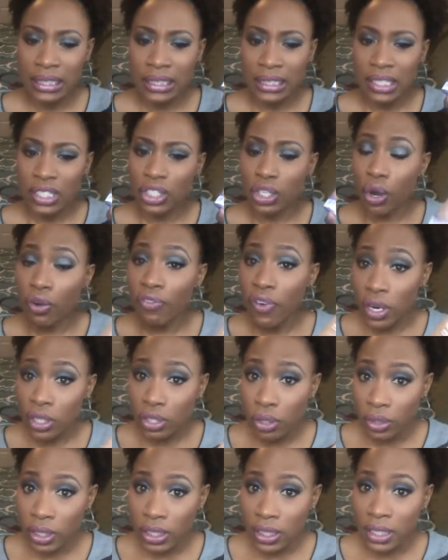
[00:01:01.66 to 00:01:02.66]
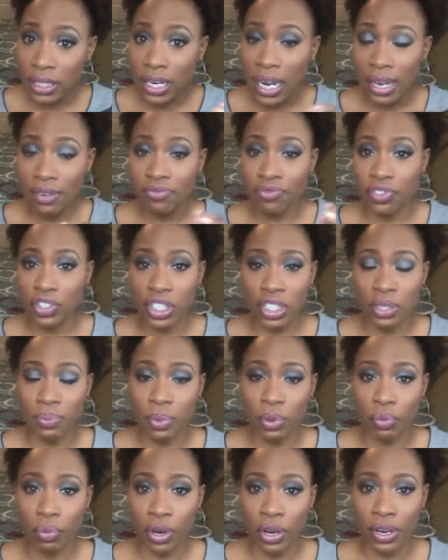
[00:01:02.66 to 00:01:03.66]
So far so good. I've just
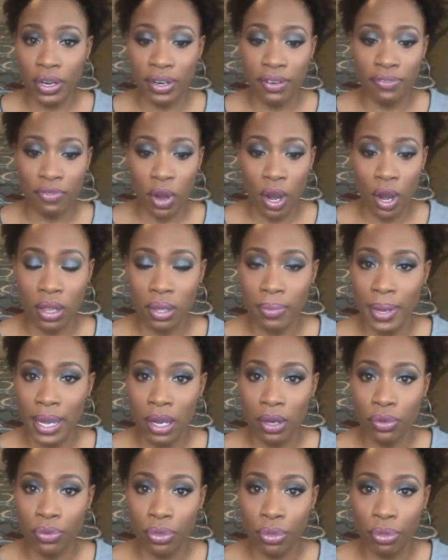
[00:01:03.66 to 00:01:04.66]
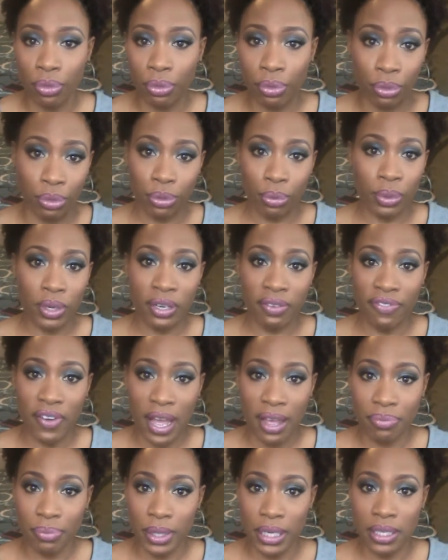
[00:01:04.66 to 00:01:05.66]
been wearing it for about 3 to
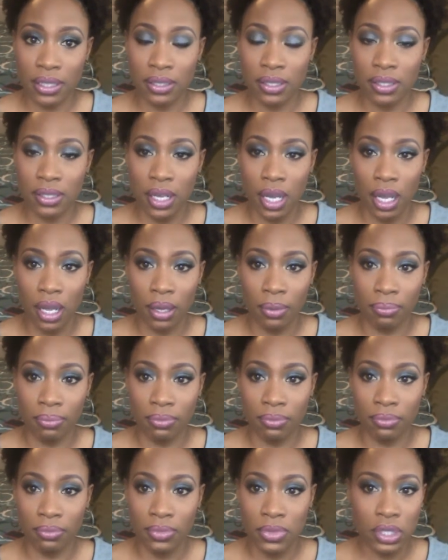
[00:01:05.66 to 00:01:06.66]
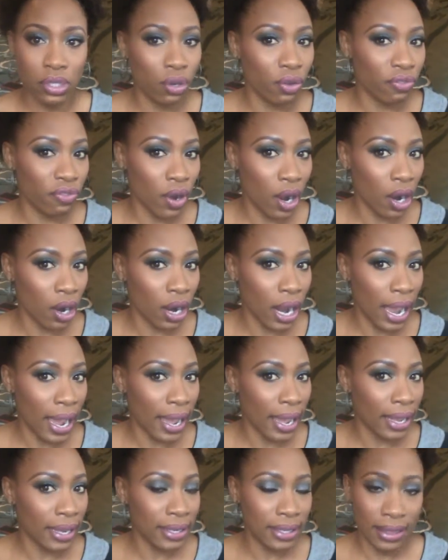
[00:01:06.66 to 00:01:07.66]
5 minutes. So far
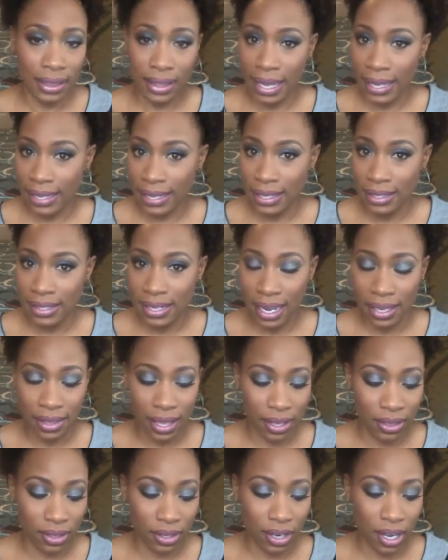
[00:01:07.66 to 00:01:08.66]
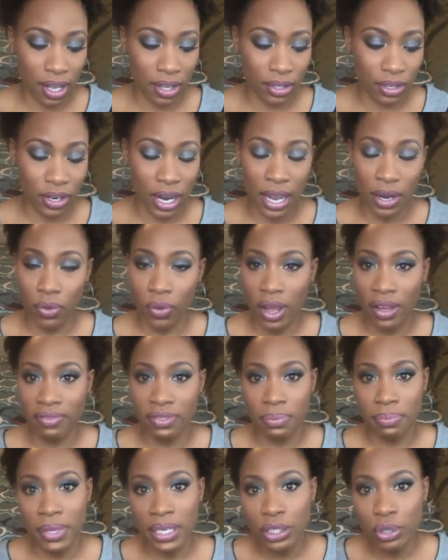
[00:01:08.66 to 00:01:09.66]
I like it. I like the color. I don't have
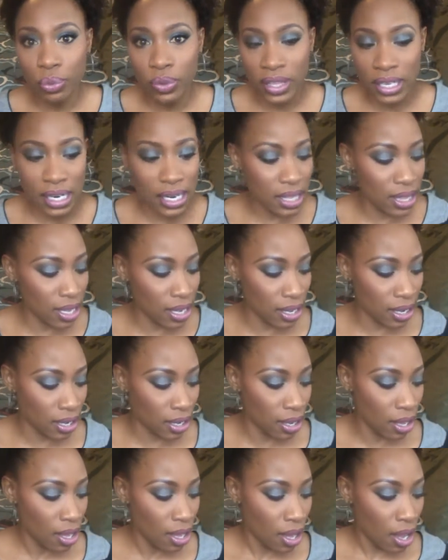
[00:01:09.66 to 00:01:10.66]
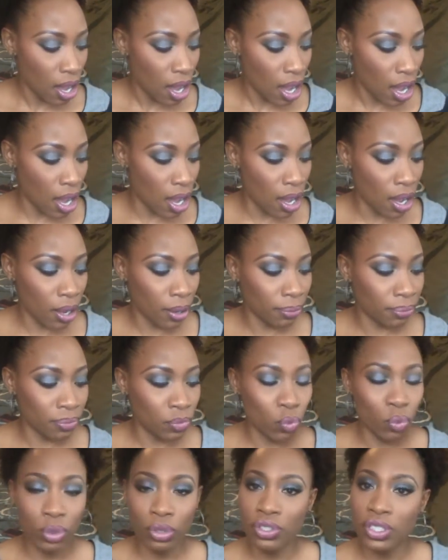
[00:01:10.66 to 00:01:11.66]
to mix it with anything.
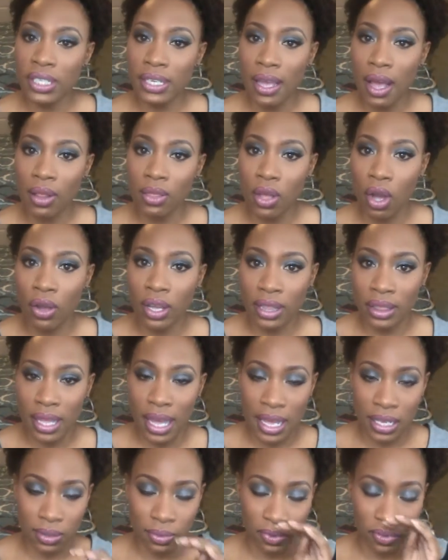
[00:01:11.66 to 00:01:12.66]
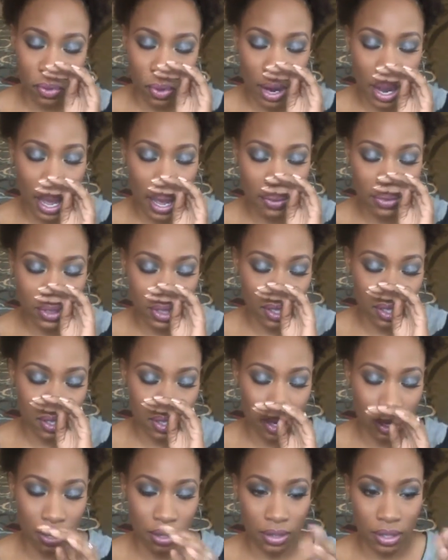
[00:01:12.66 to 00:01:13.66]
We'll see how long it lasts before I have to
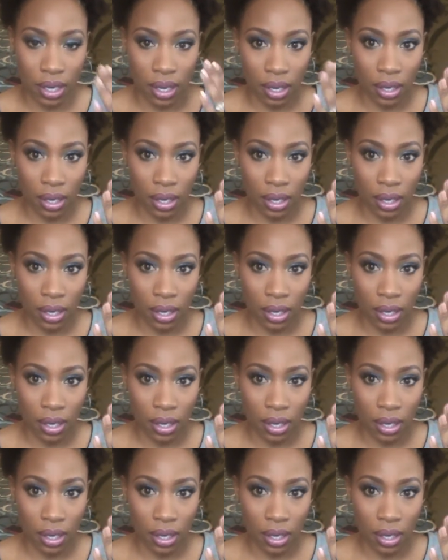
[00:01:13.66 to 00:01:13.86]
start